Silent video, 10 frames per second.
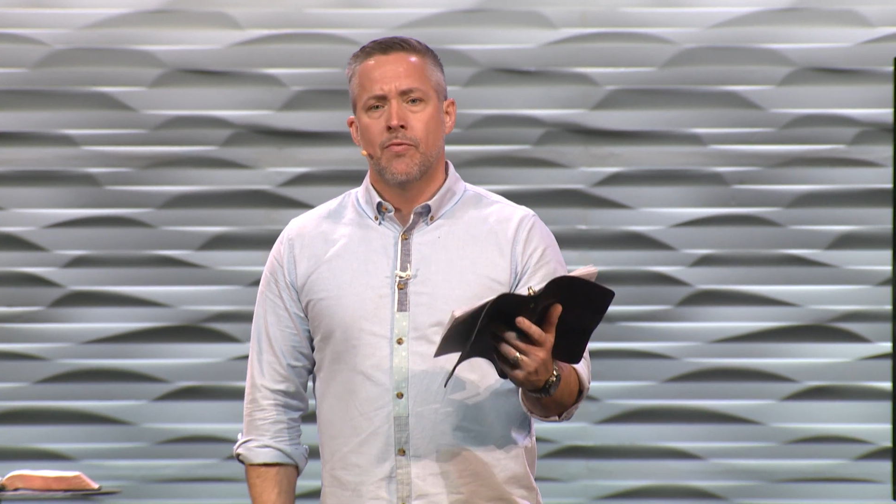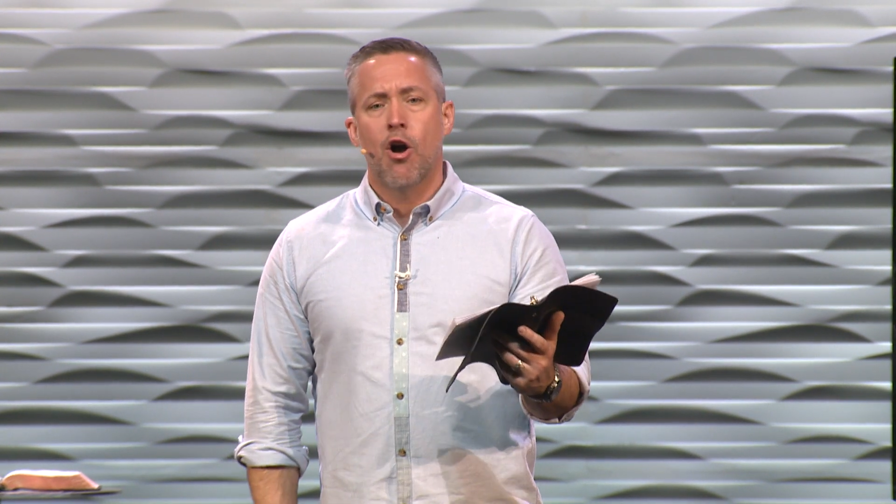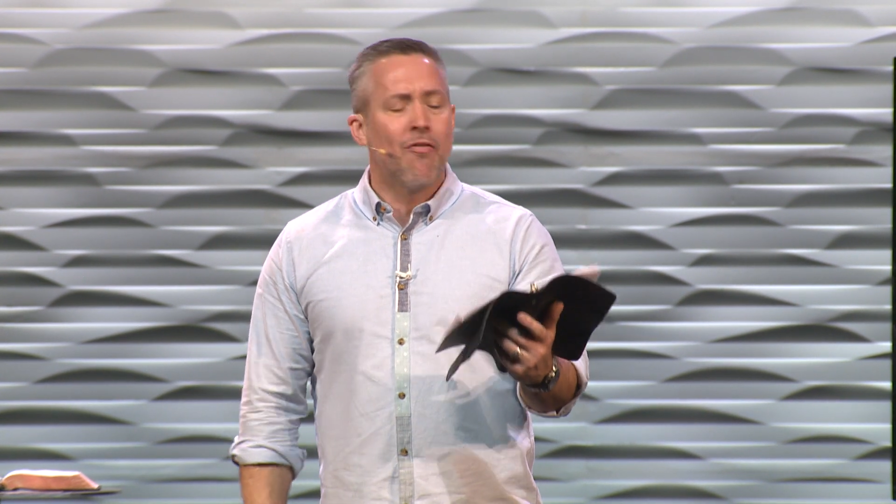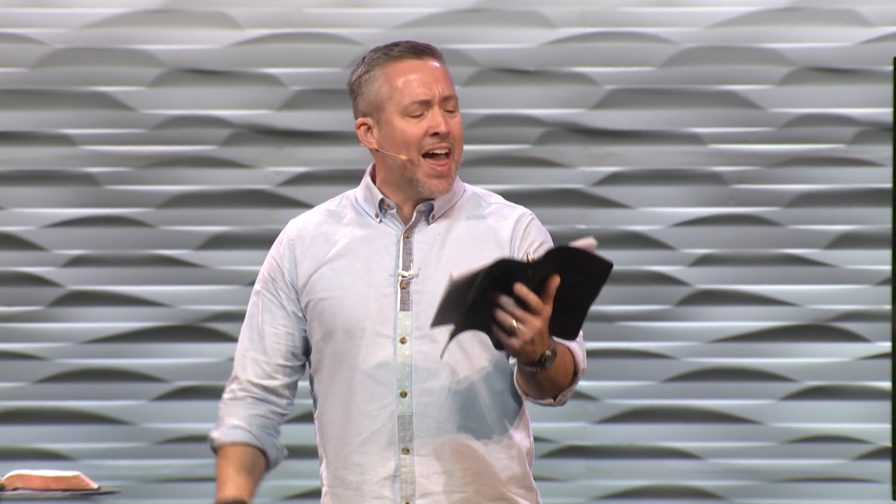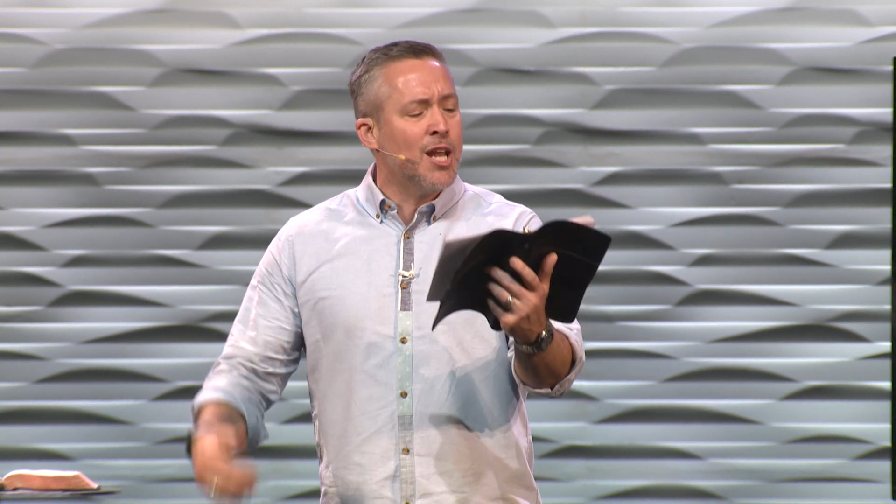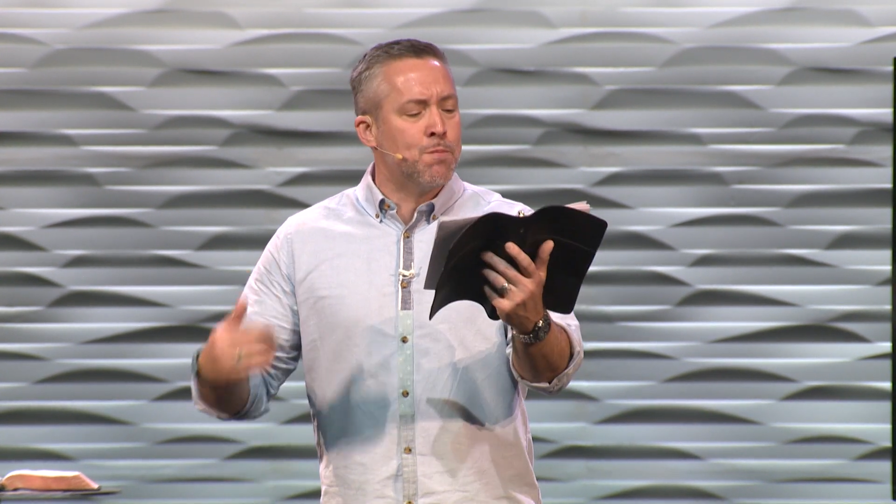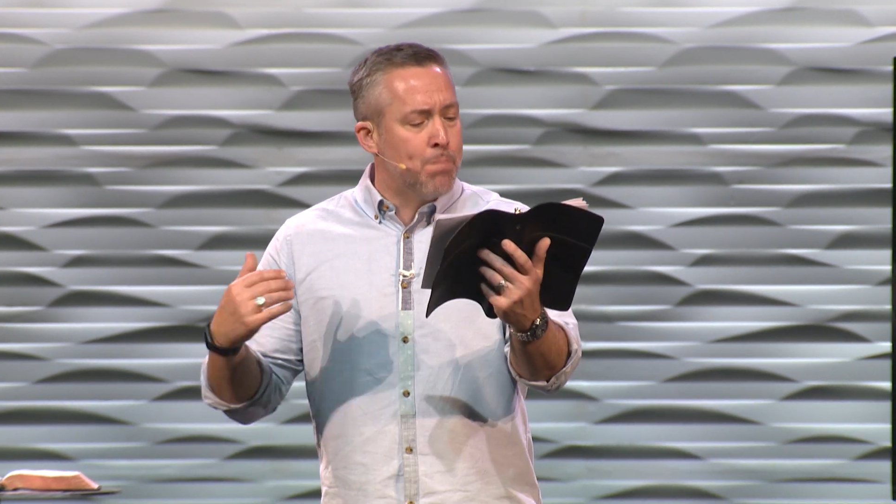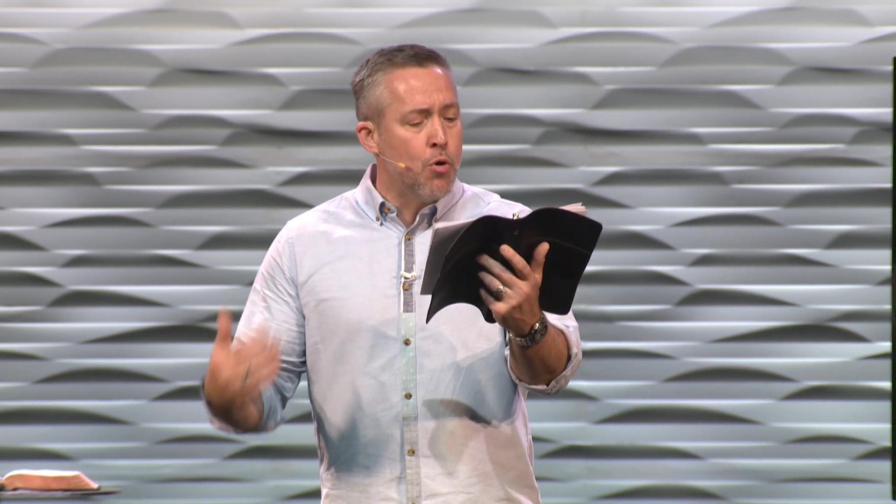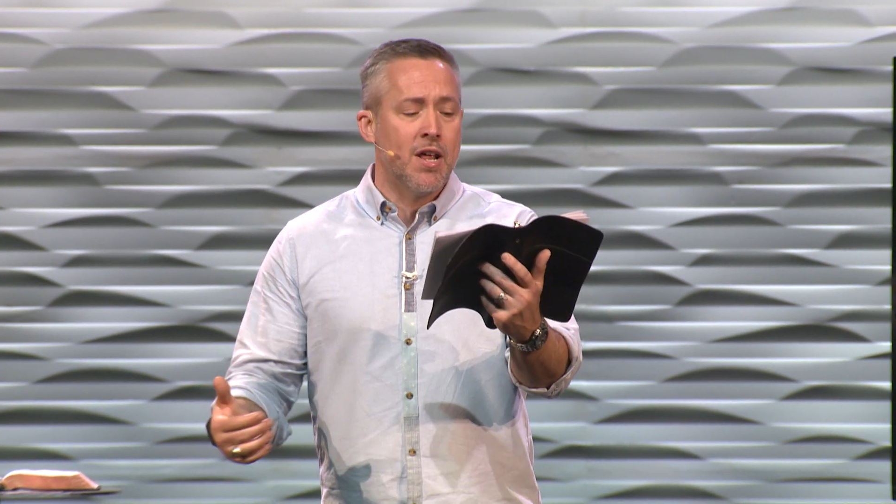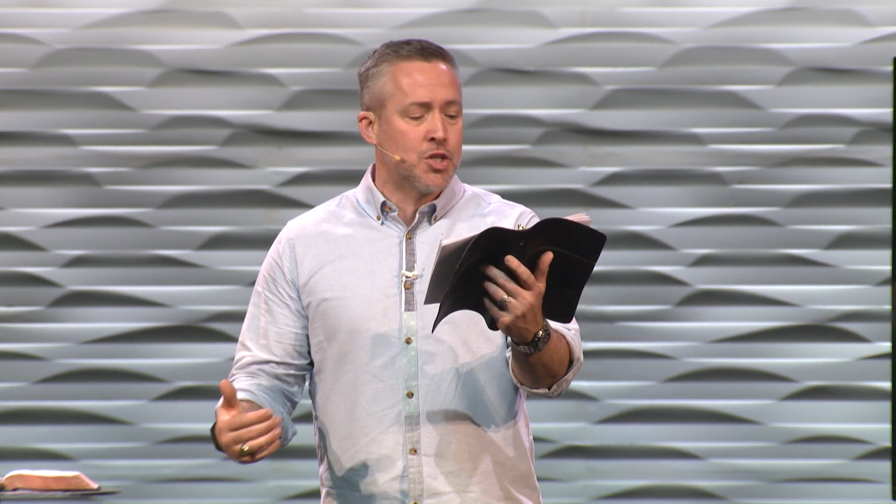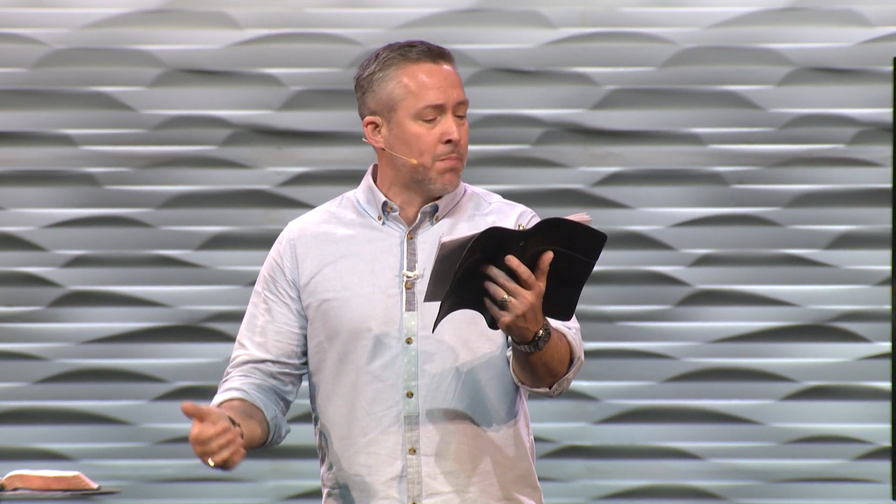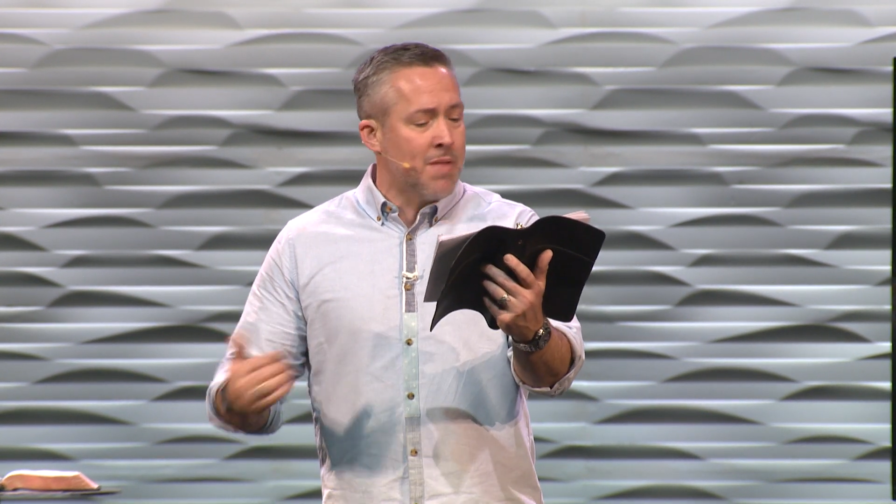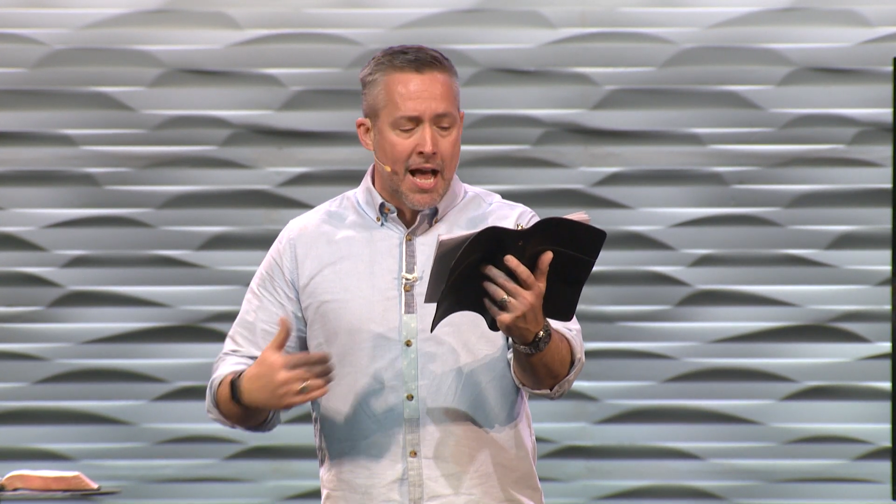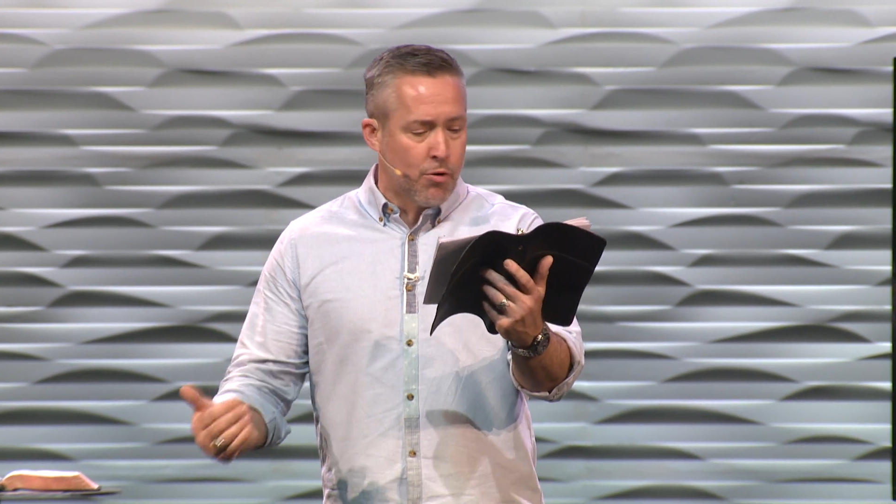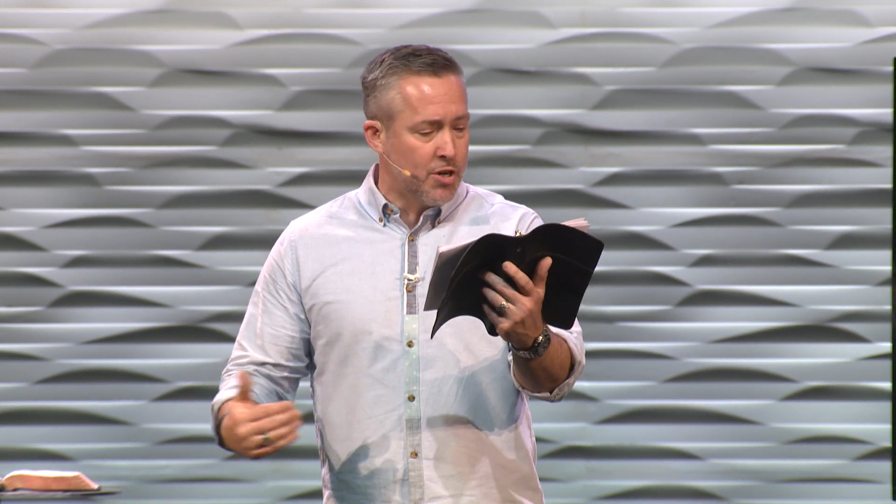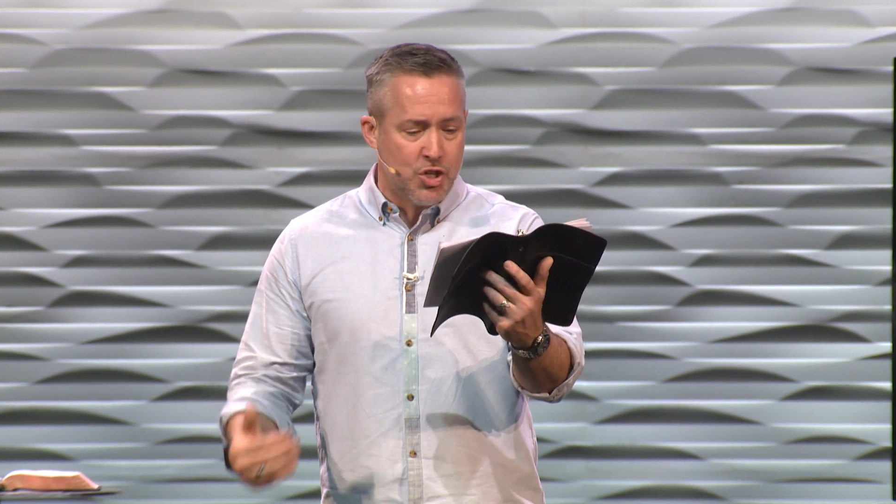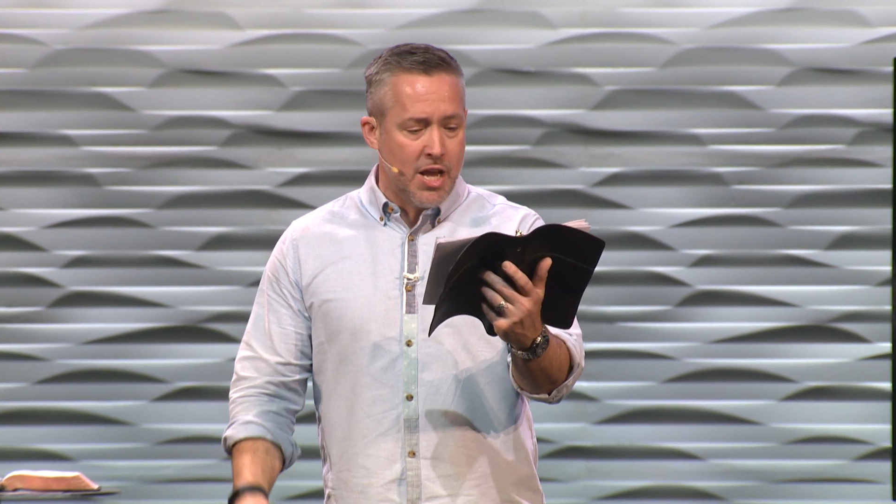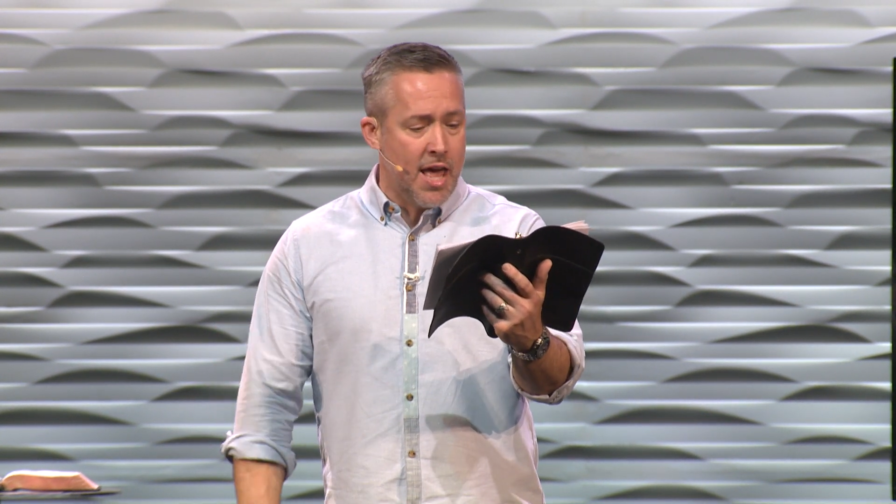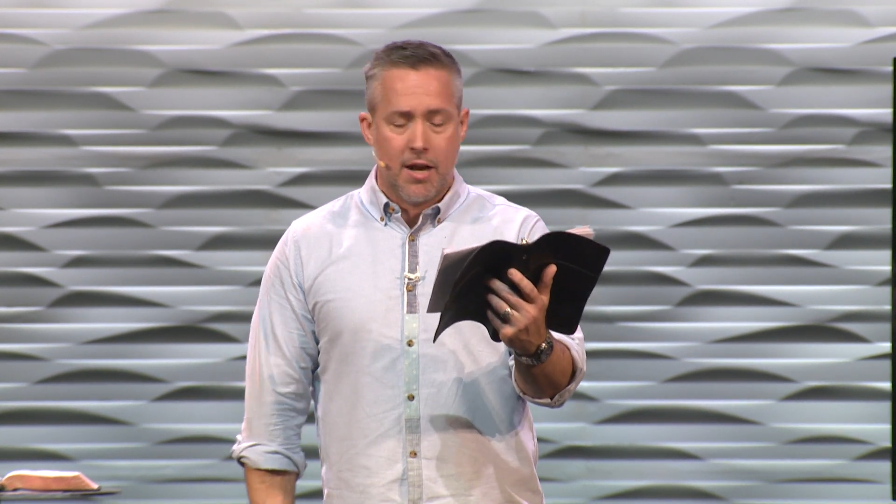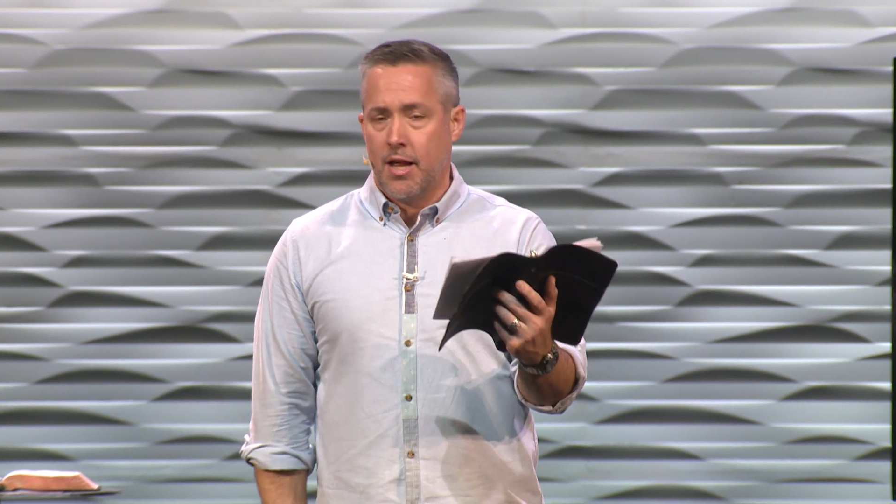Y'all, that is Buddhism, not
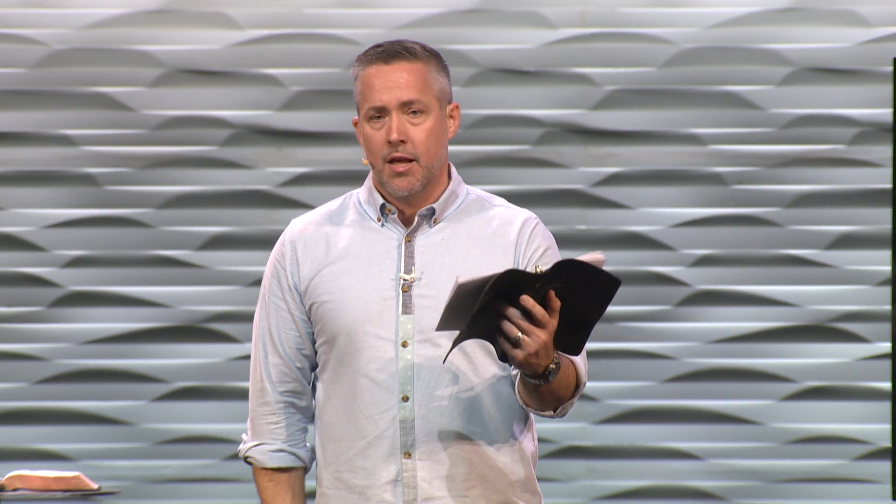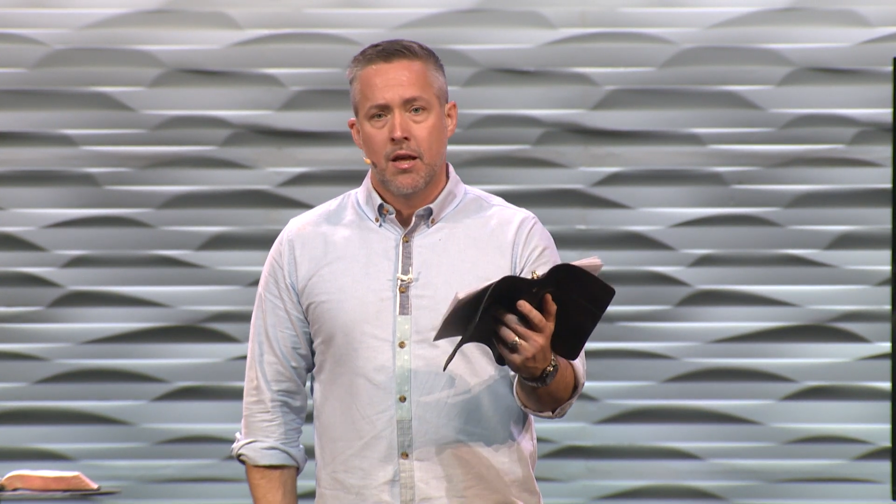Christianity.